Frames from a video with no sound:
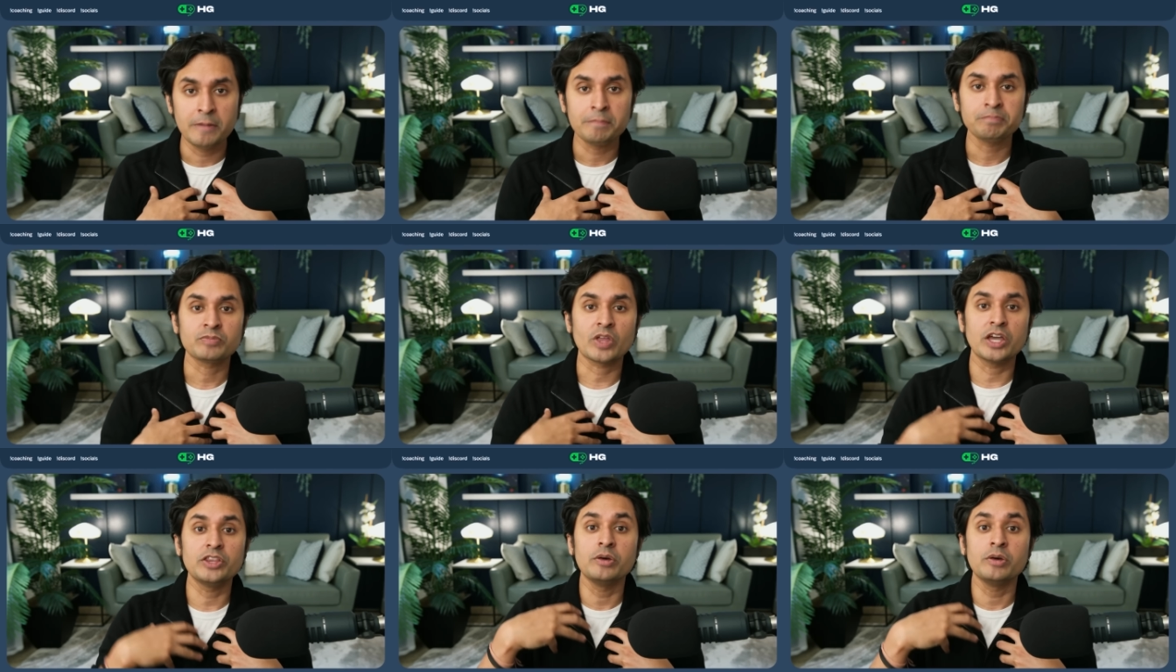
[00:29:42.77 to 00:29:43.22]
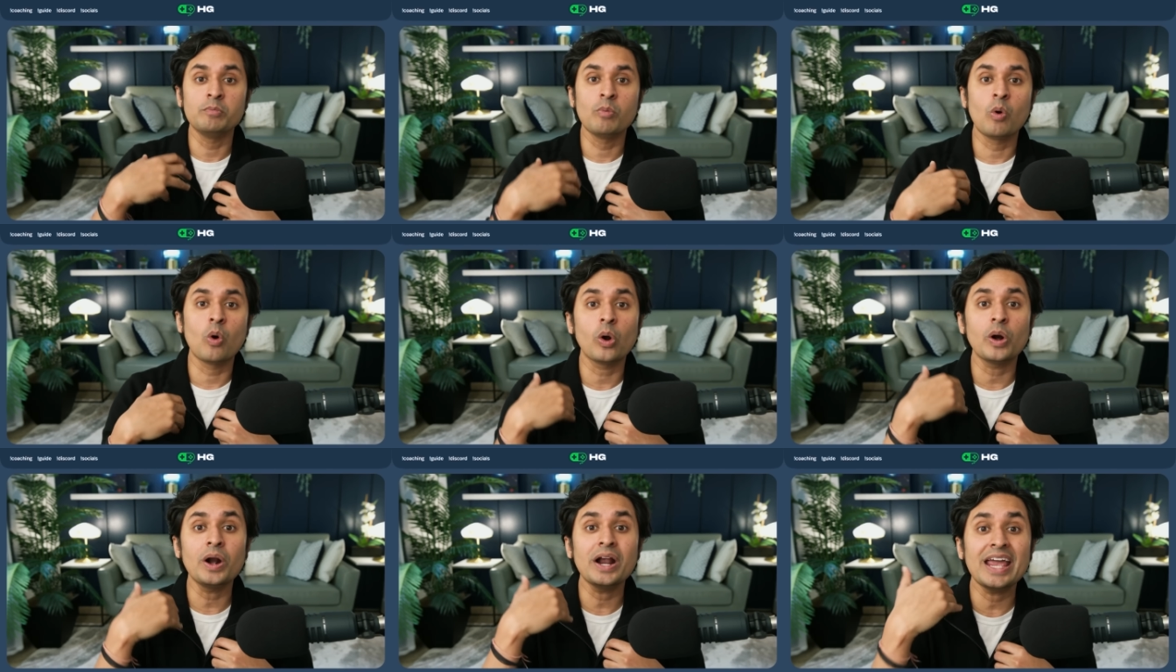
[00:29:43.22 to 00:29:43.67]
And the
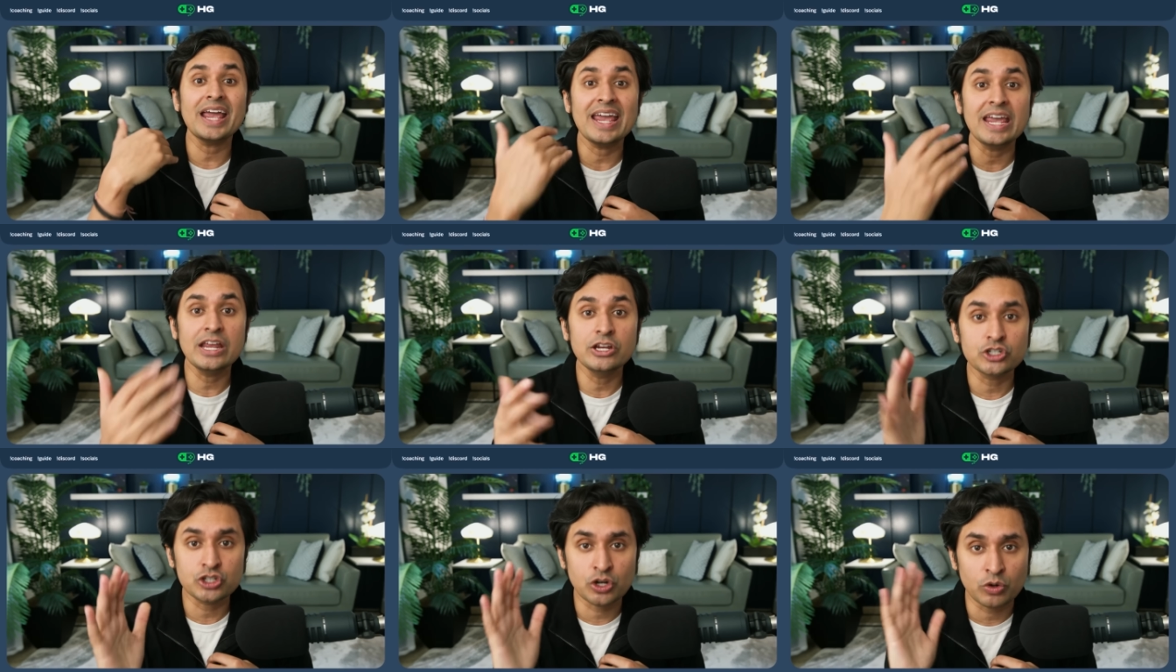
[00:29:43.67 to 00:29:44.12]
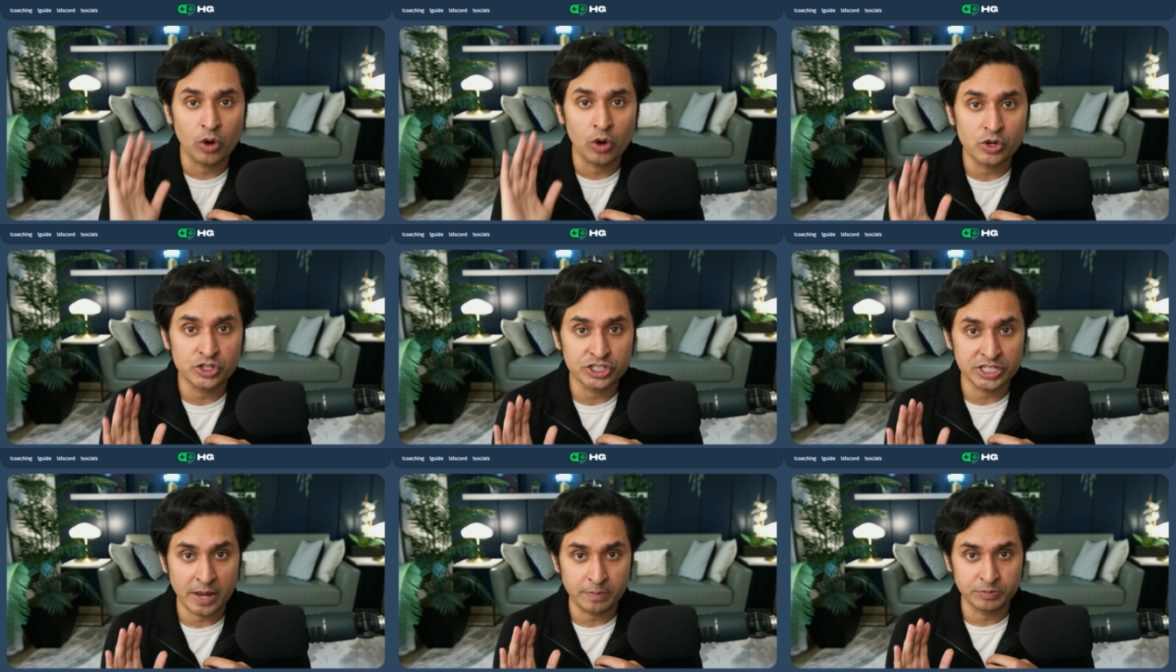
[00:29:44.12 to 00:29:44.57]
more
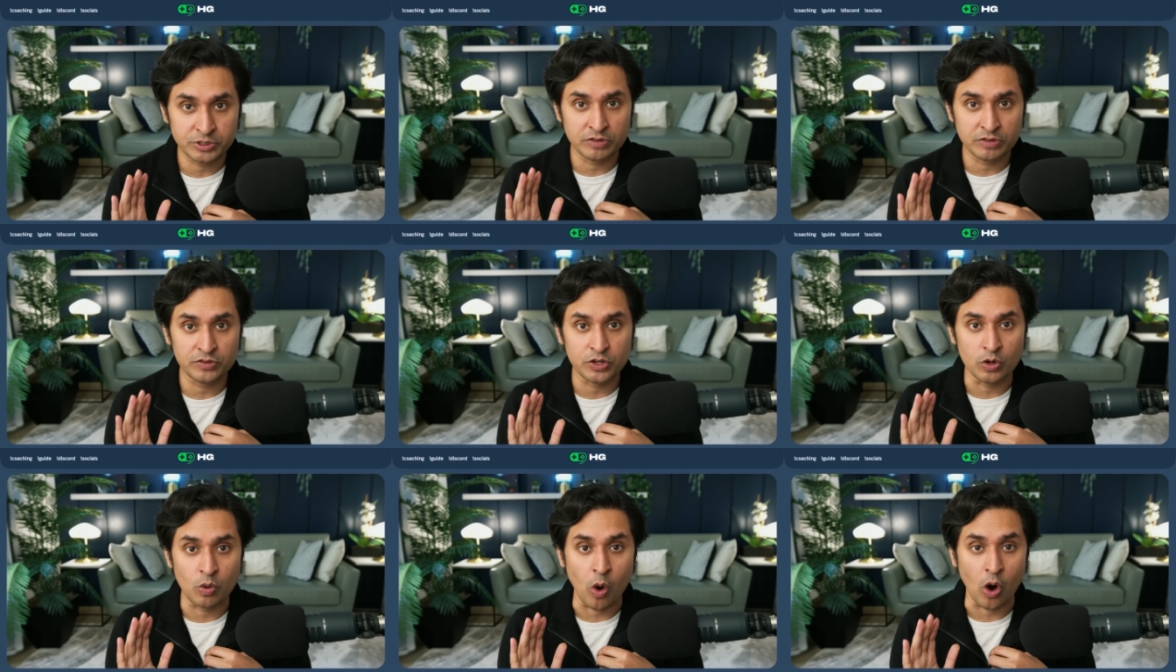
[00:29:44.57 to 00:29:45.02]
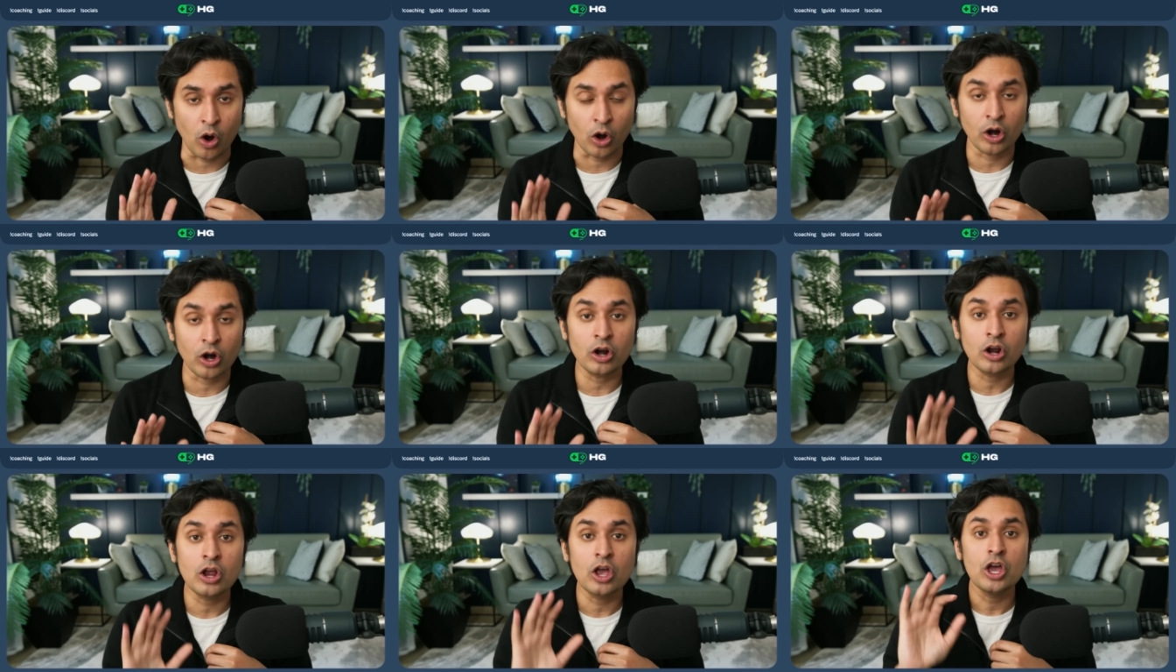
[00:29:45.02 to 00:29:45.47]
interoceptive you
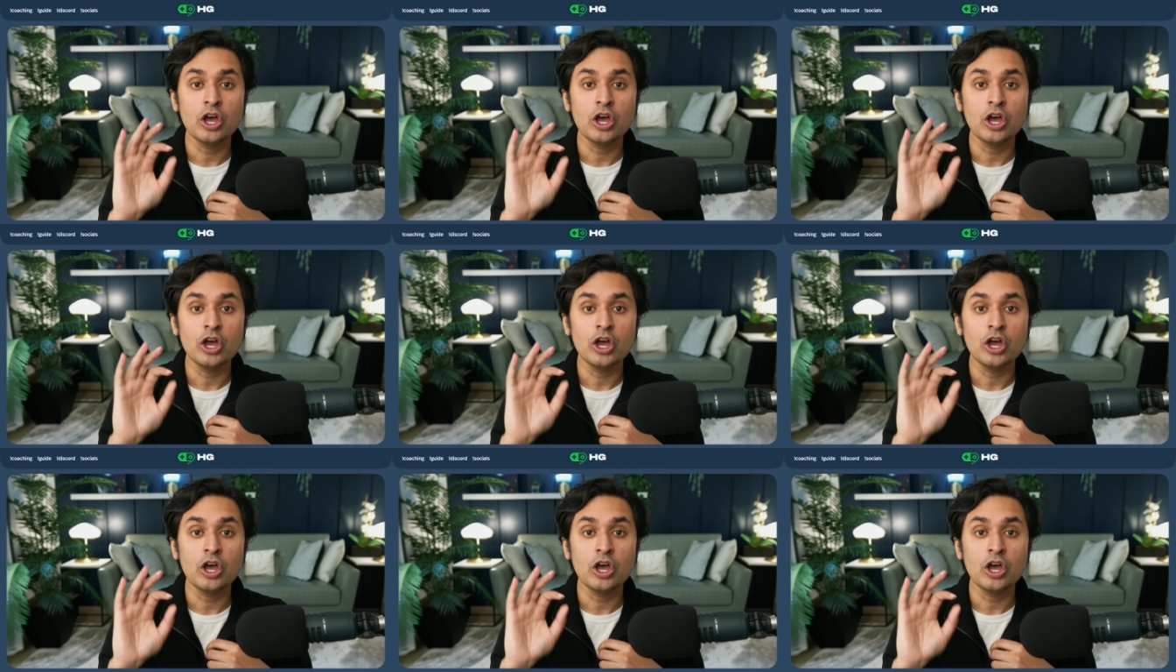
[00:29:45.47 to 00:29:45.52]
are,